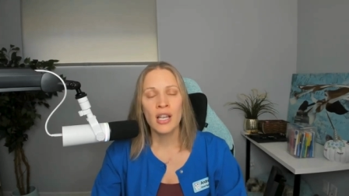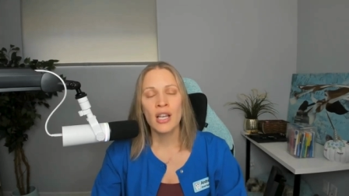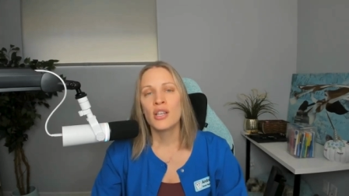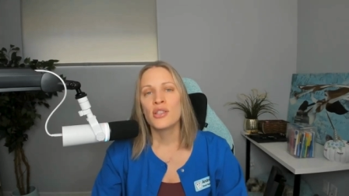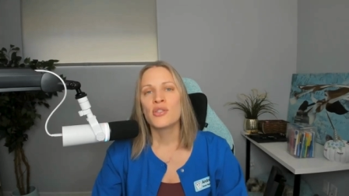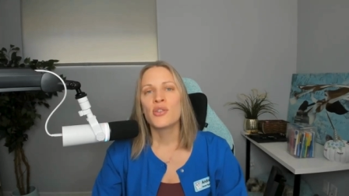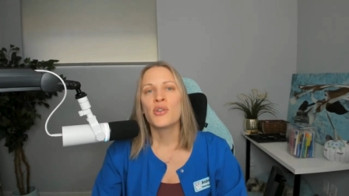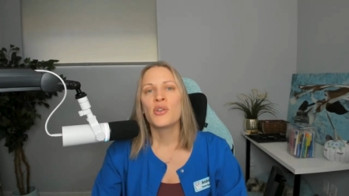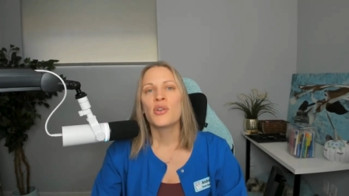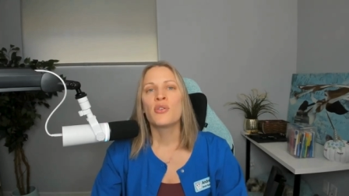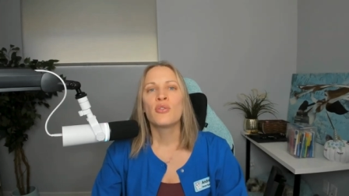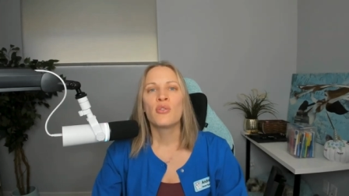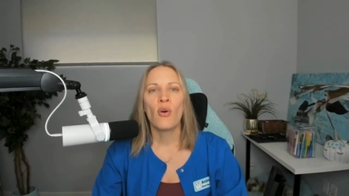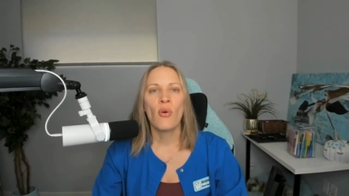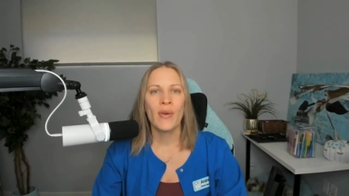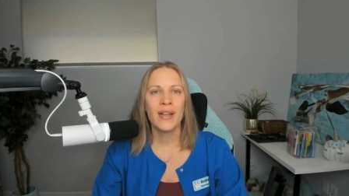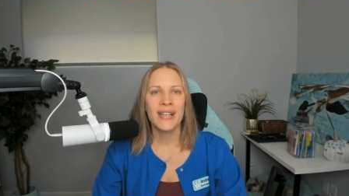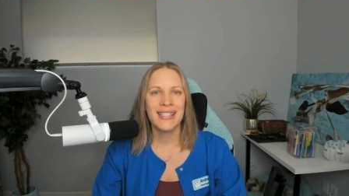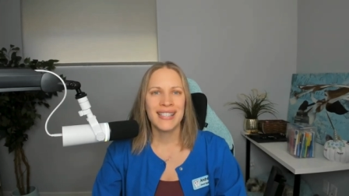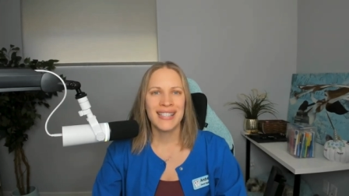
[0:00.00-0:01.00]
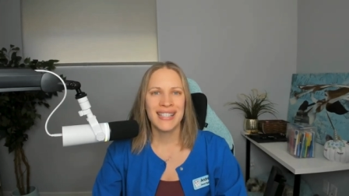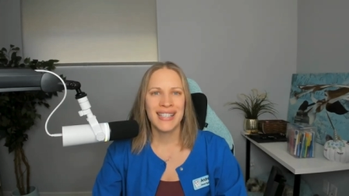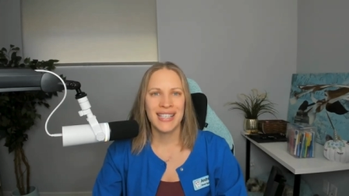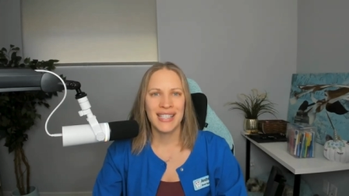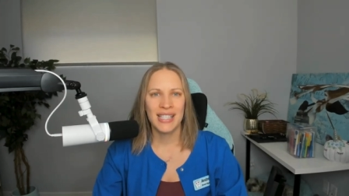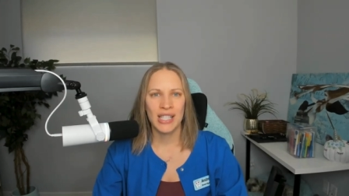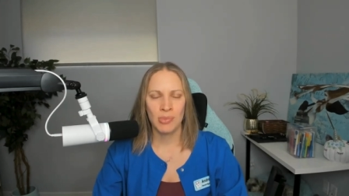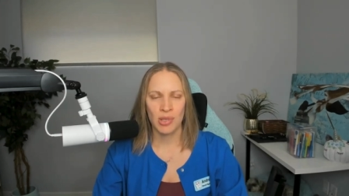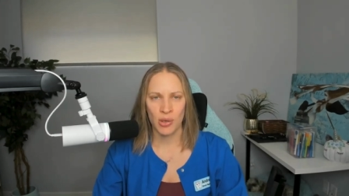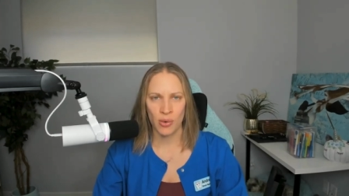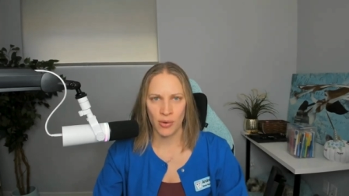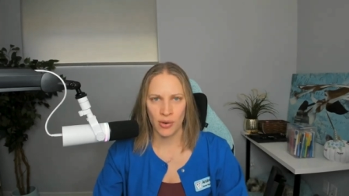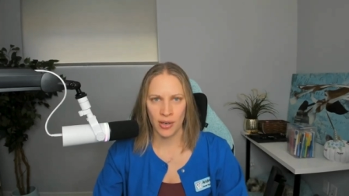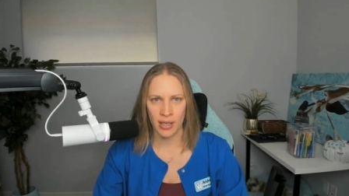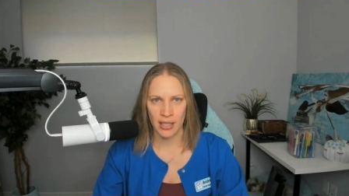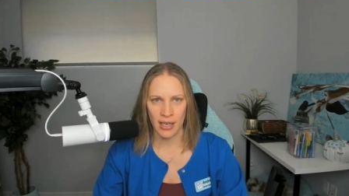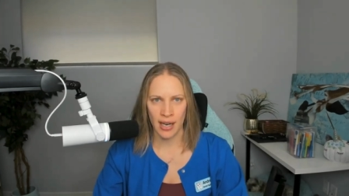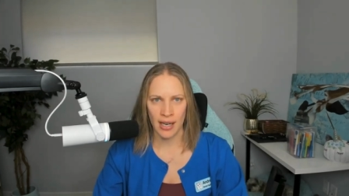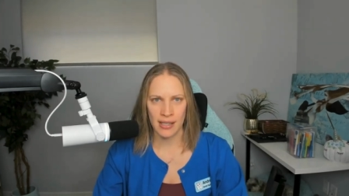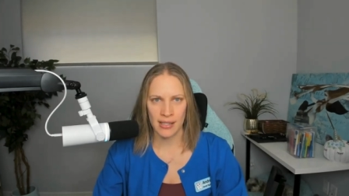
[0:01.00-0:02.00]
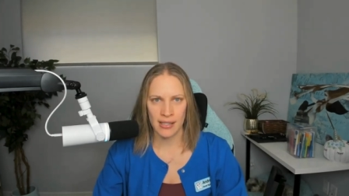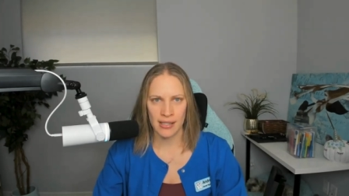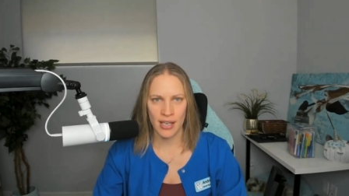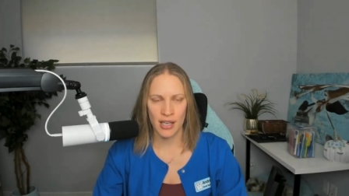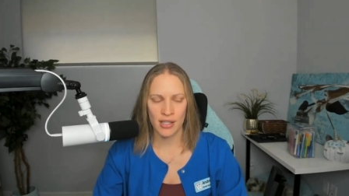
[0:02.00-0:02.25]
So you're going to need to be organized.